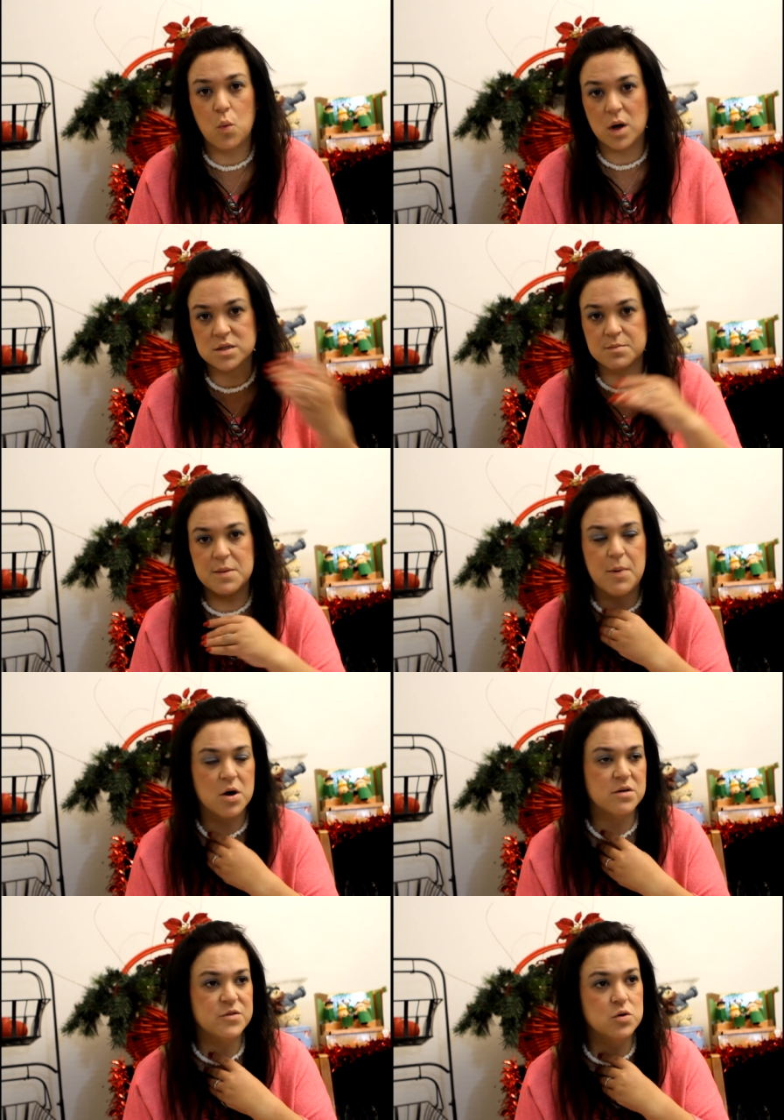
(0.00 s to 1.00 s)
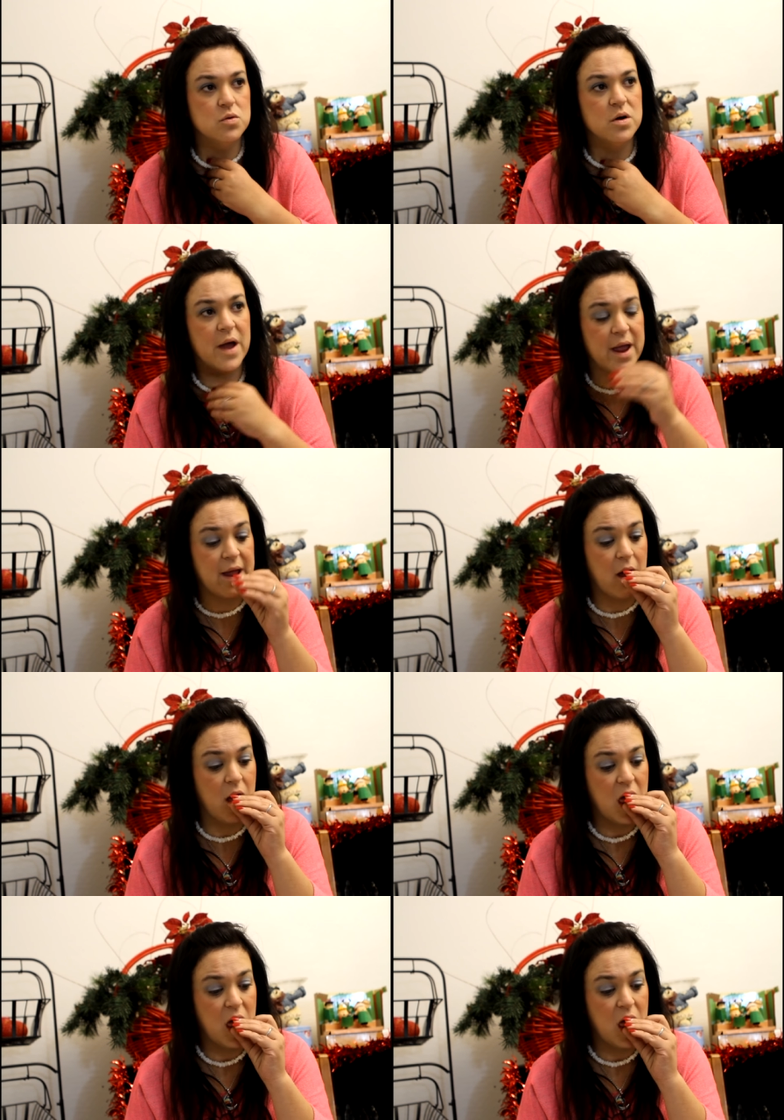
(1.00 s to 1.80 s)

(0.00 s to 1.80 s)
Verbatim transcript: want to be part of the Google Hangout.